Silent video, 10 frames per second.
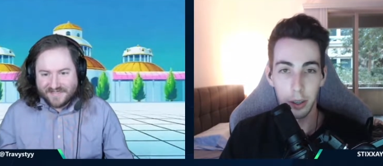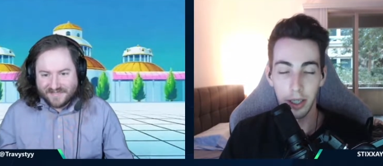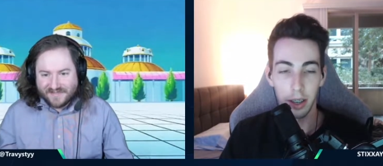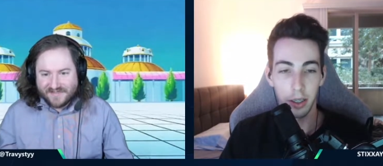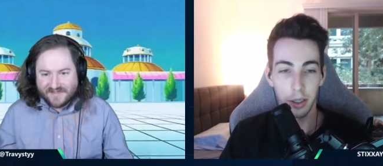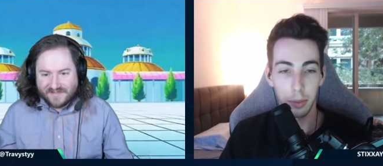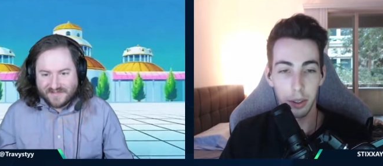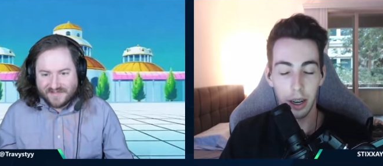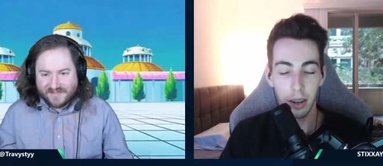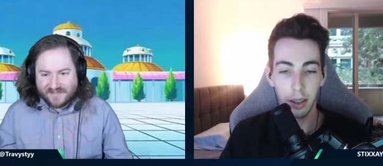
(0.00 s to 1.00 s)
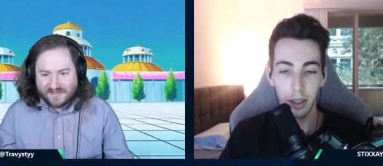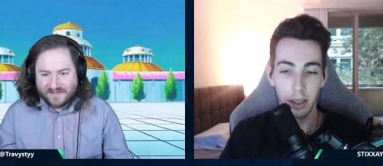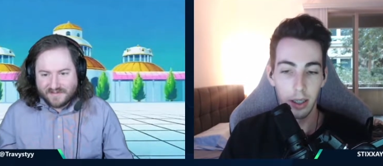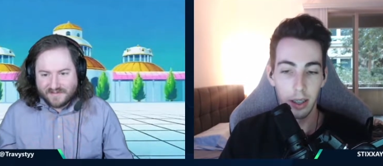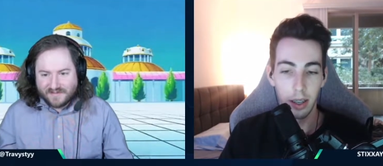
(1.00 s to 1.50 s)
Speaker 1: always down to just pull it out.
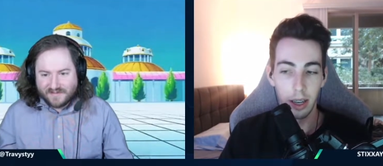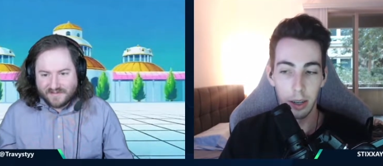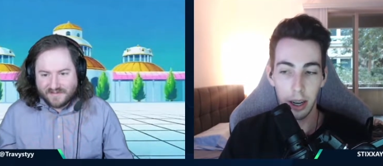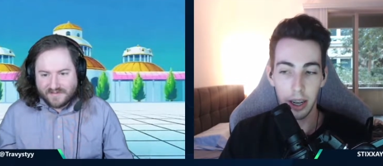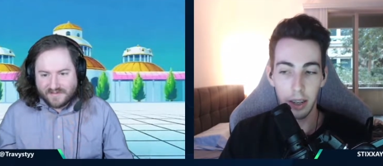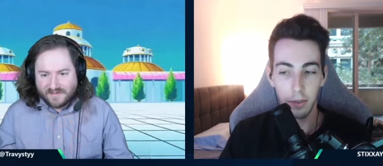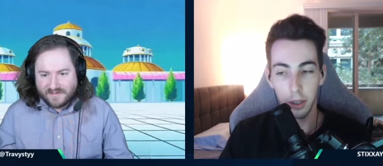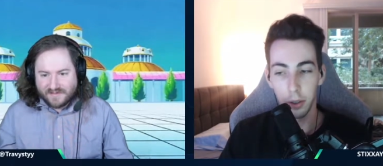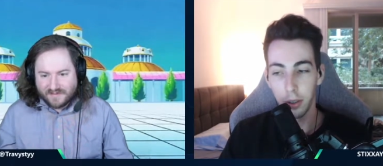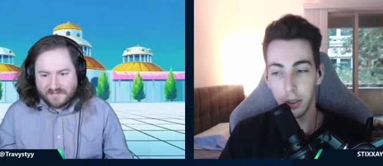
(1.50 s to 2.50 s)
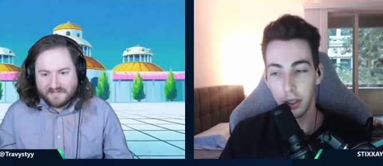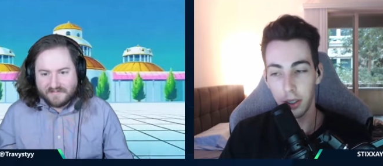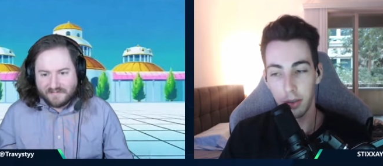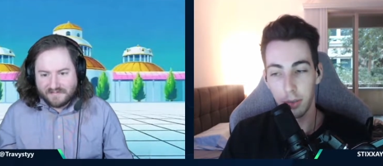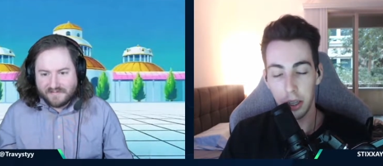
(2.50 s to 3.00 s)
Um, I kind of know
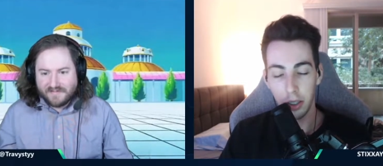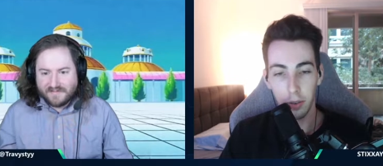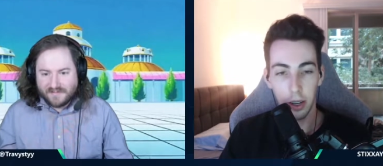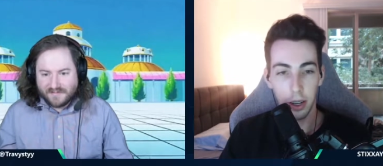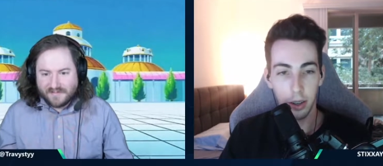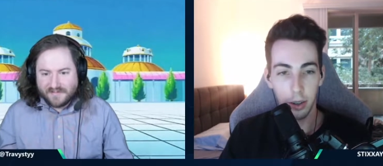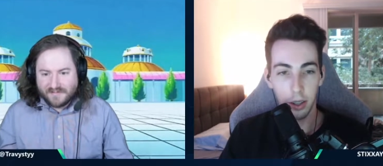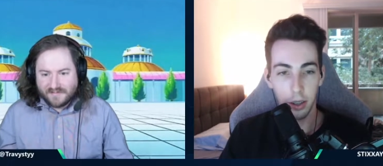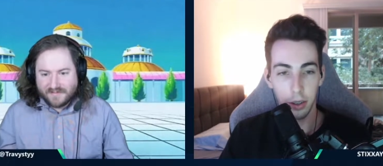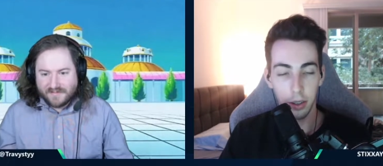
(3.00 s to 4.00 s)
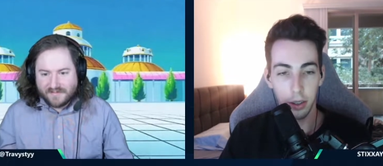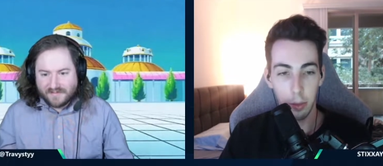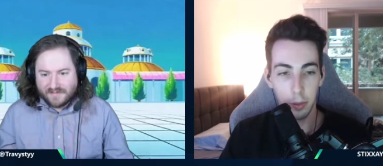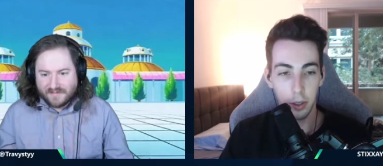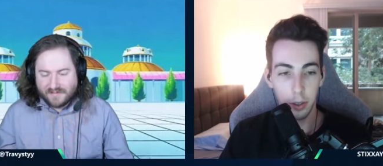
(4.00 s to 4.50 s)
just based off of how the other
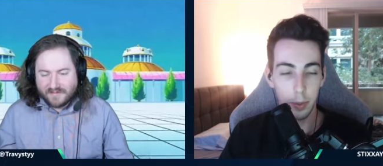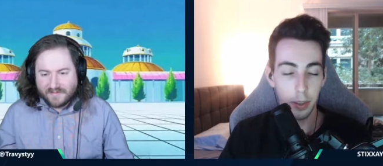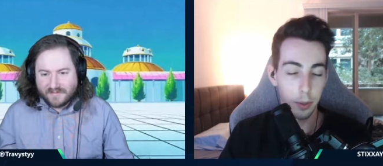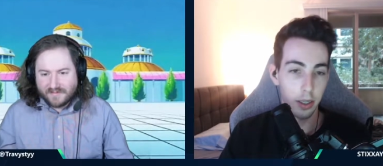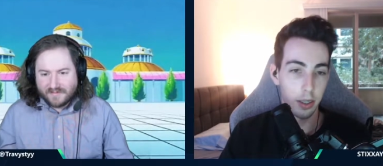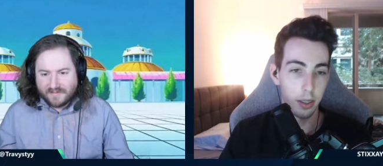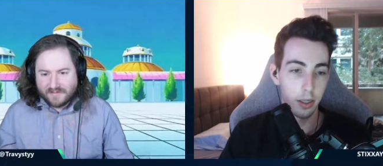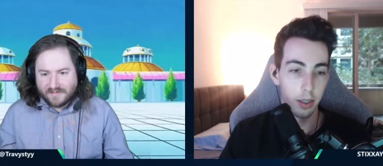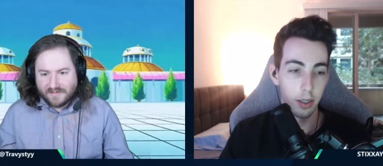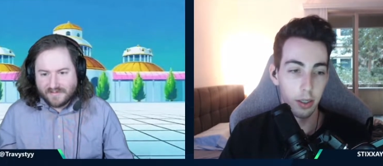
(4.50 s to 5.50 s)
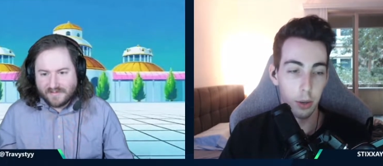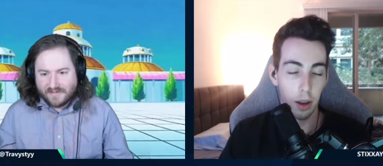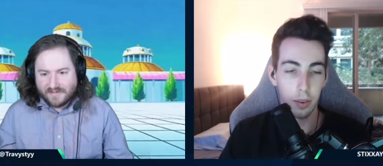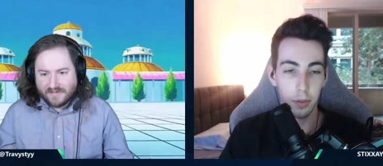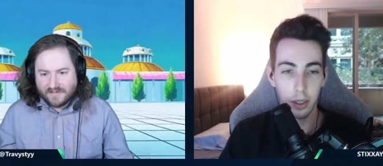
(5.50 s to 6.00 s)
amateur games have been
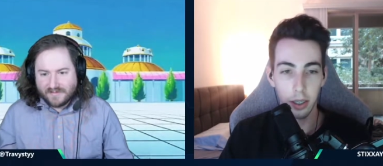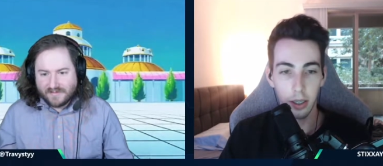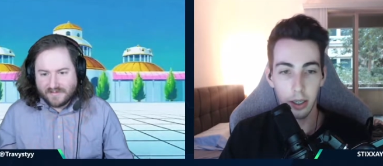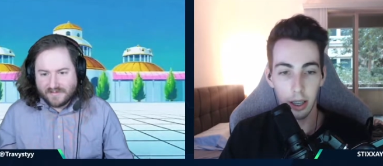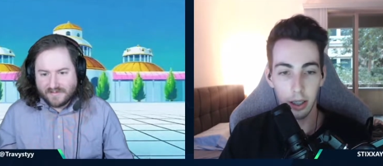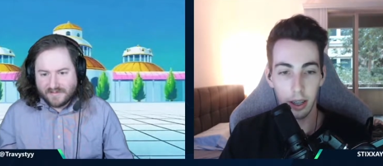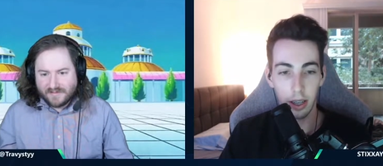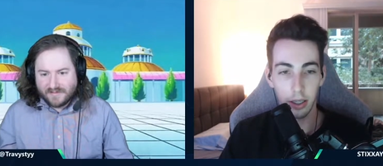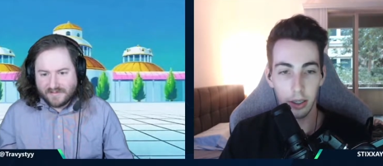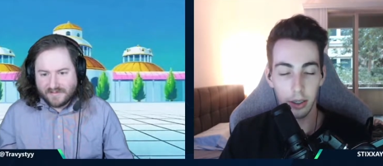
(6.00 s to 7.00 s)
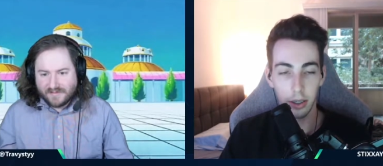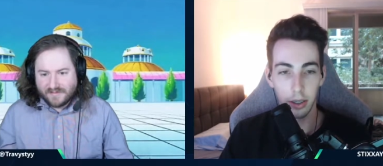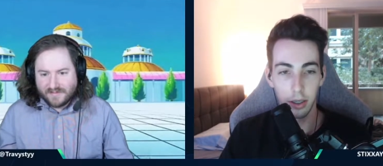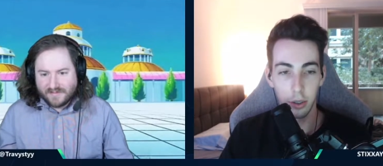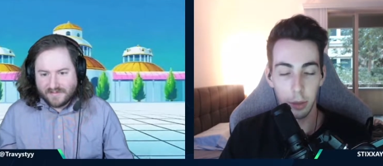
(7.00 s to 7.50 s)
drafting versus us that they kind of just
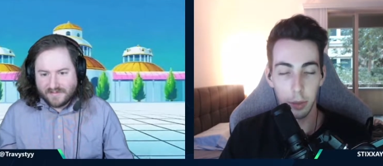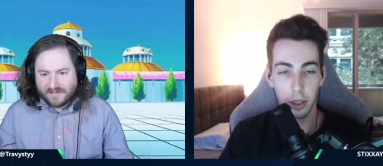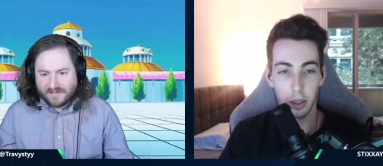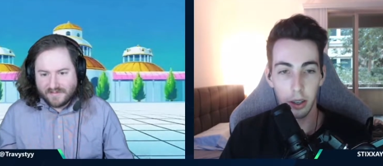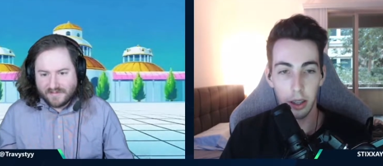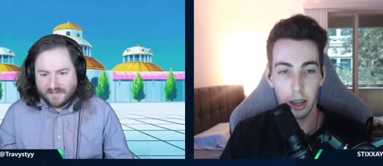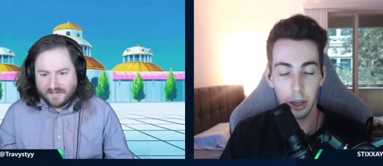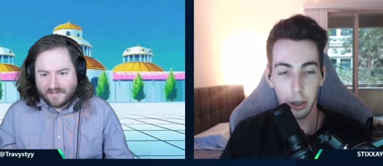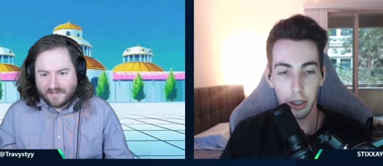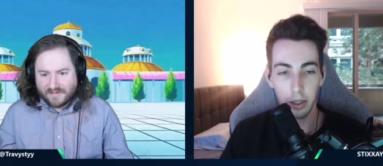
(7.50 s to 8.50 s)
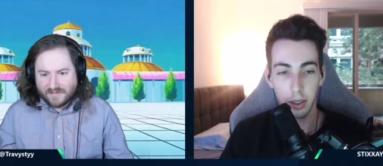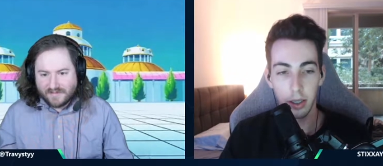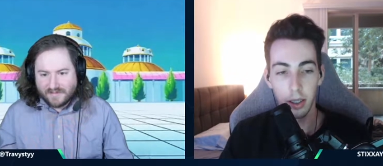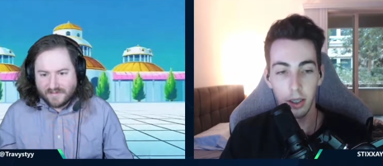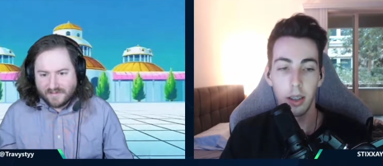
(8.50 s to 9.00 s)
try to pinch a lot of the AD picks.
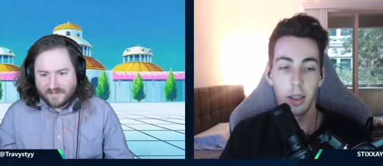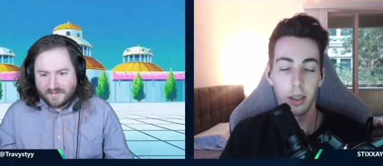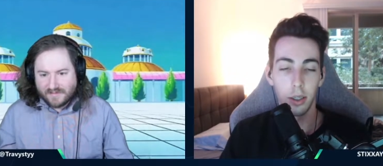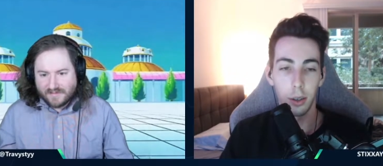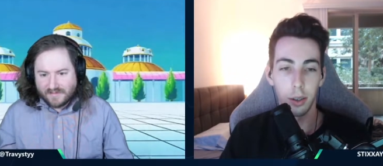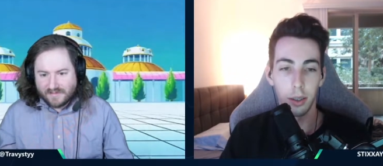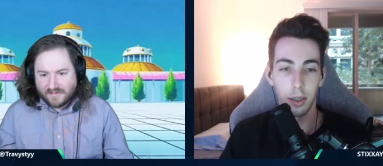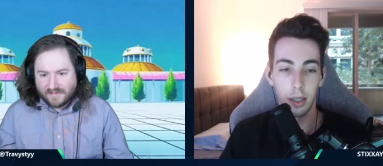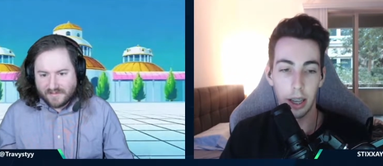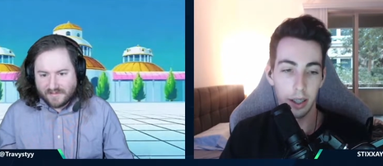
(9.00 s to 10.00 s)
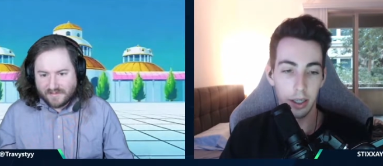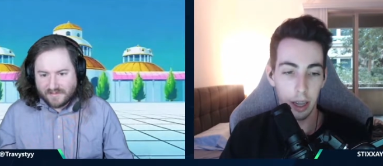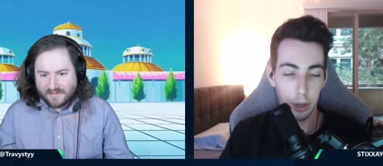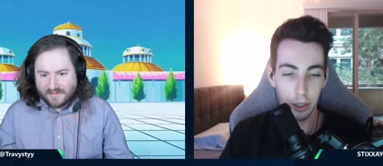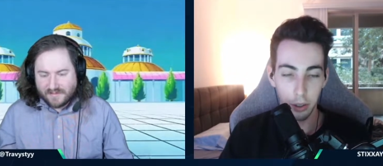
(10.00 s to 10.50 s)
So yeah, in this
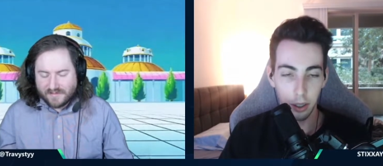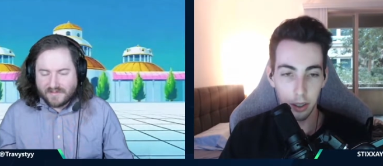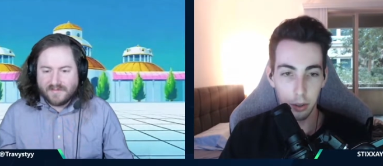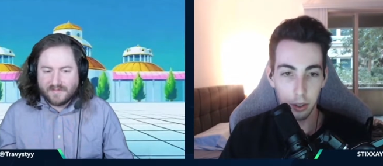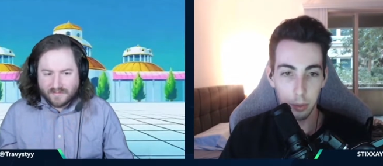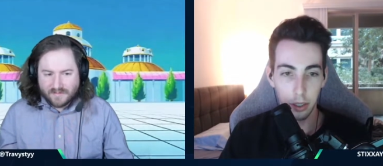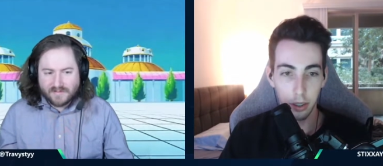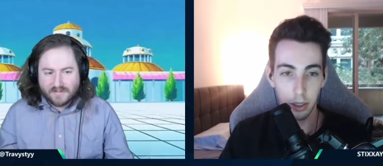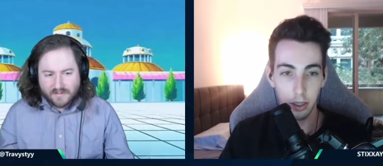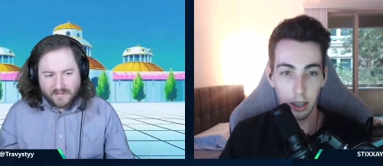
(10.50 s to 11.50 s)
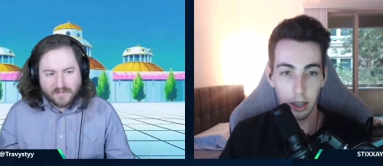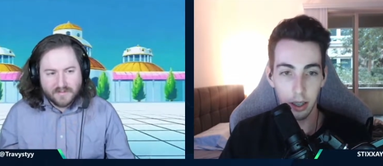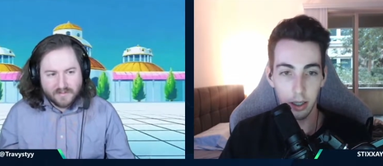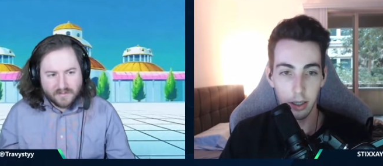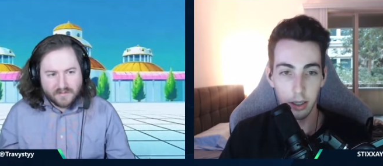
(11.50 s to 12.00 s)
game, I knew that they were going to pick Jinx,
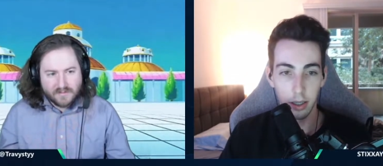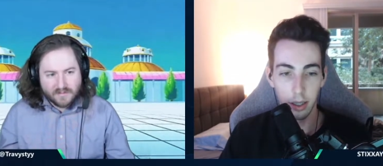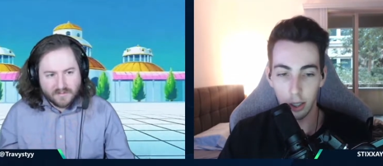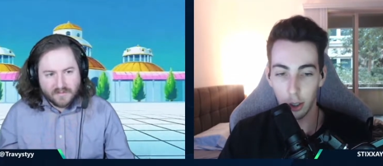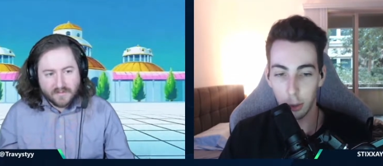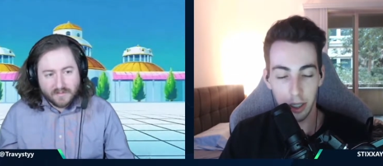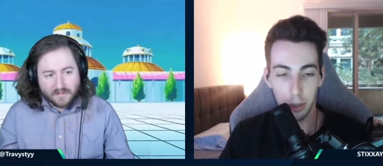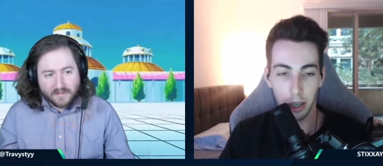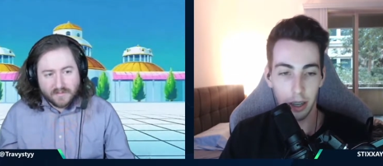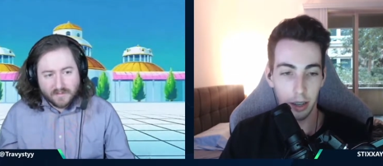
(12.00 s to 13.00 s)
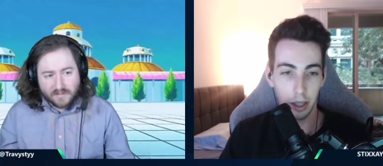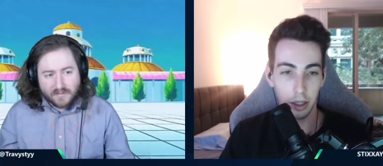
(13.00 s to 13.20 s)
and I just told my team that I, I